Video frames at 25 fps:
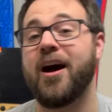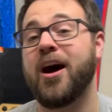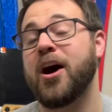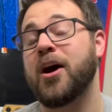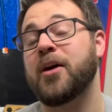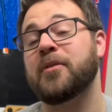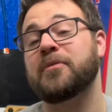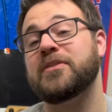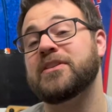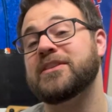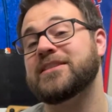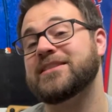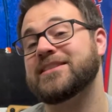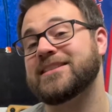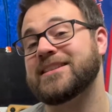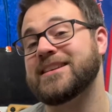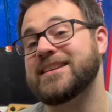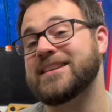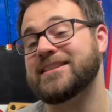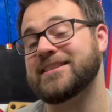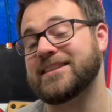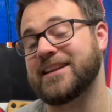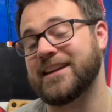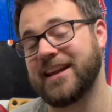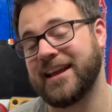of the
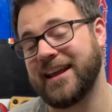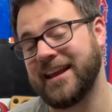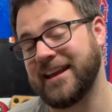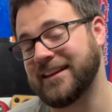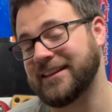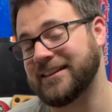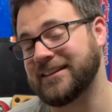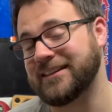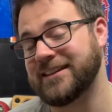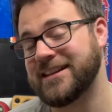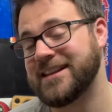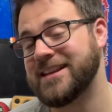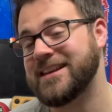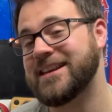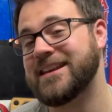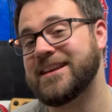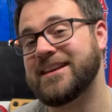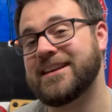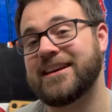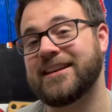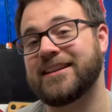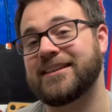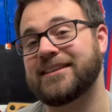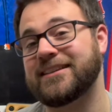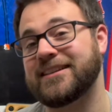season, a
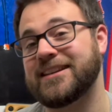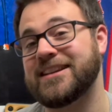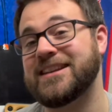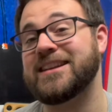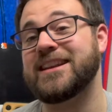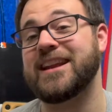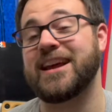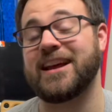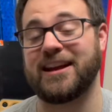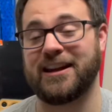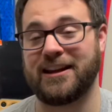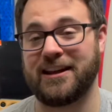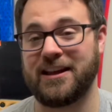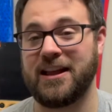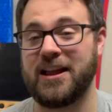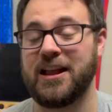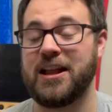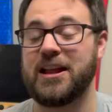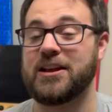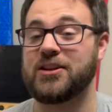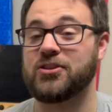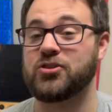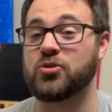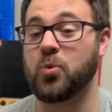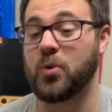league-leading
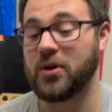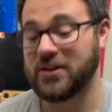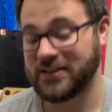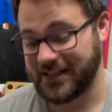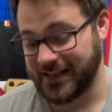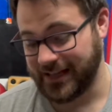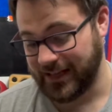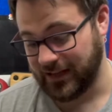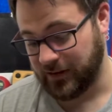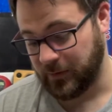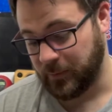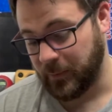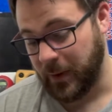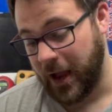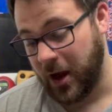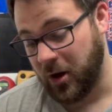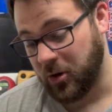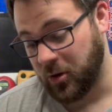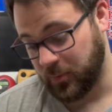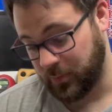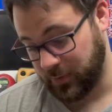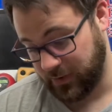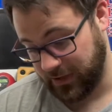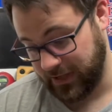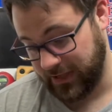20th
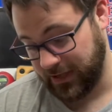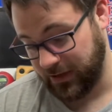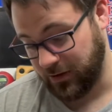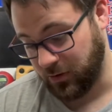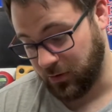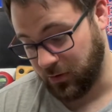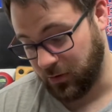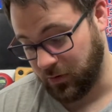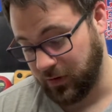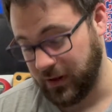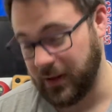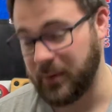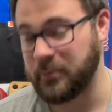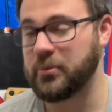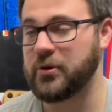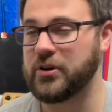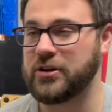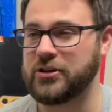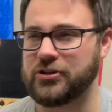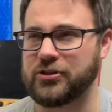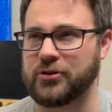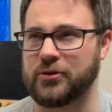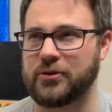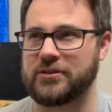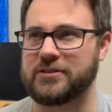power play goal. I'm pretty
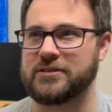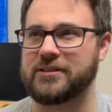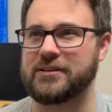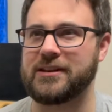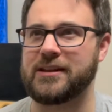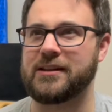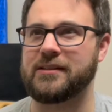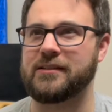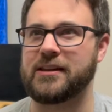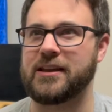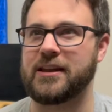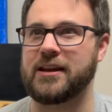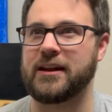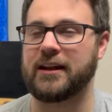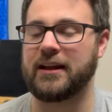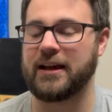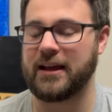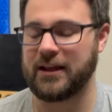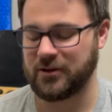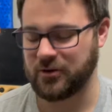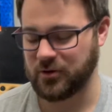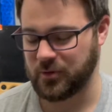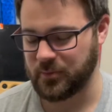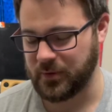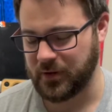sure it's league-leading. I
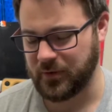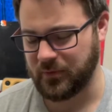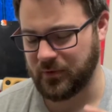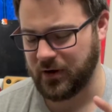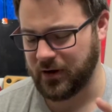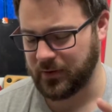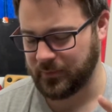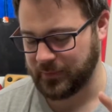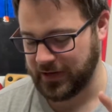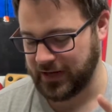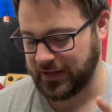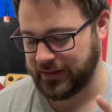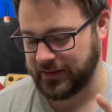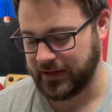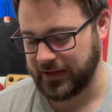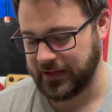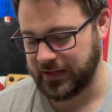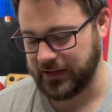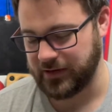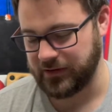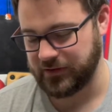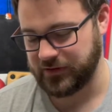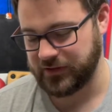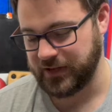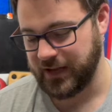could be wrong, but I think it
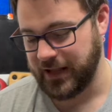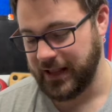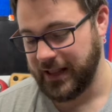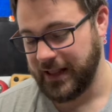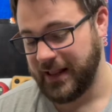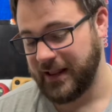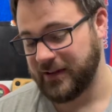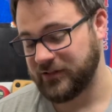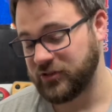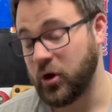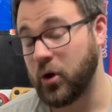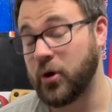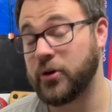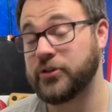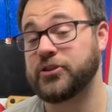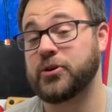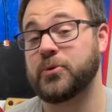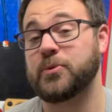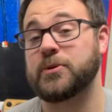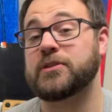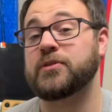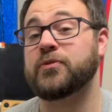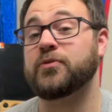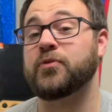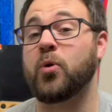is. It's also
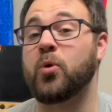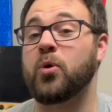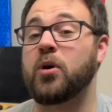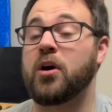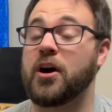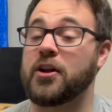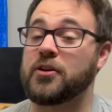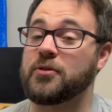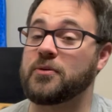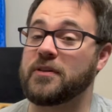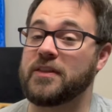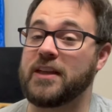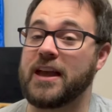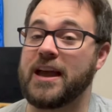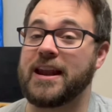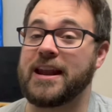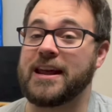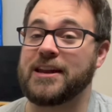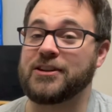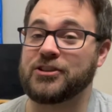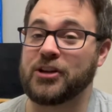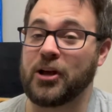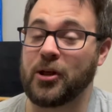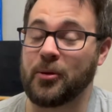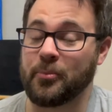his 400th
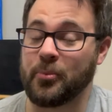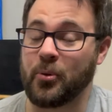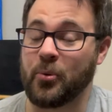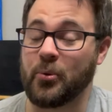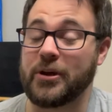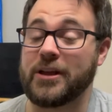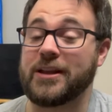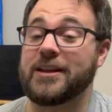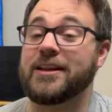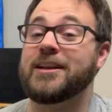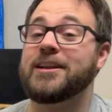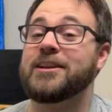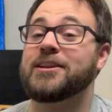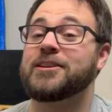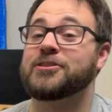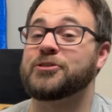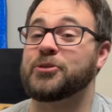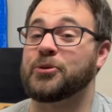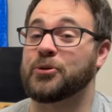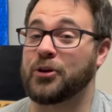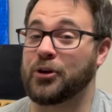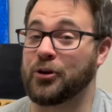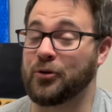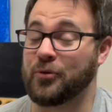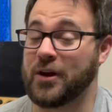NHL point, so
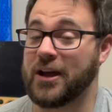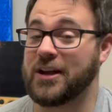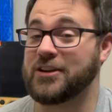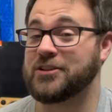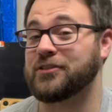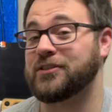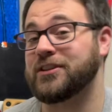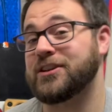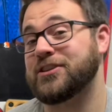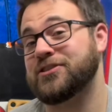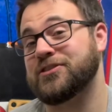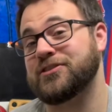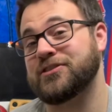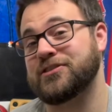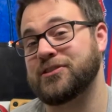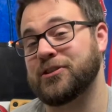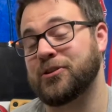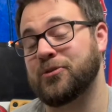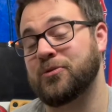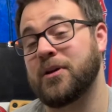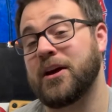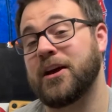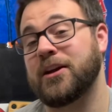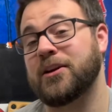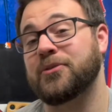congratulations to
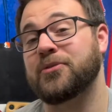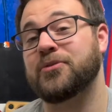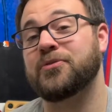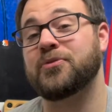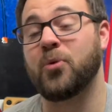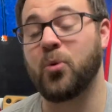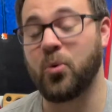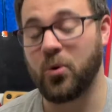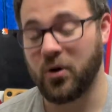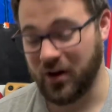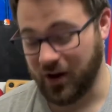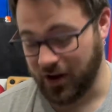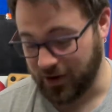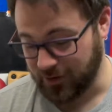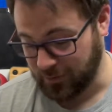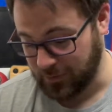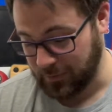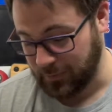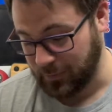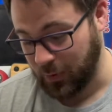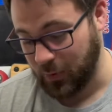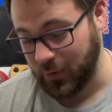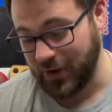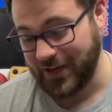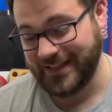Kreider. 400
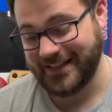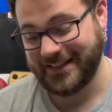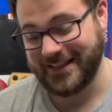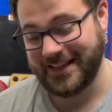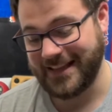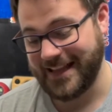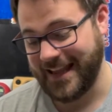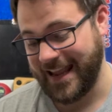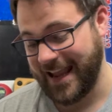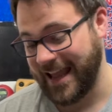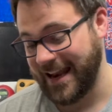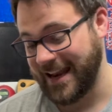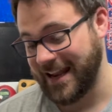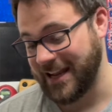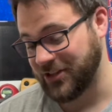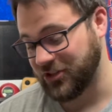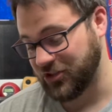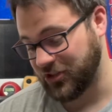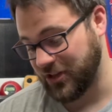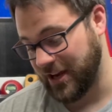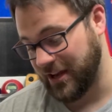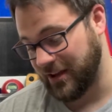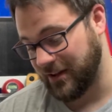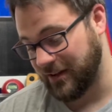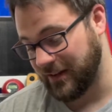points in the
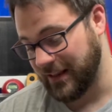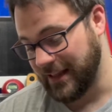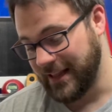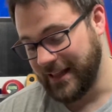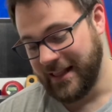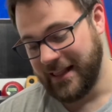NHL.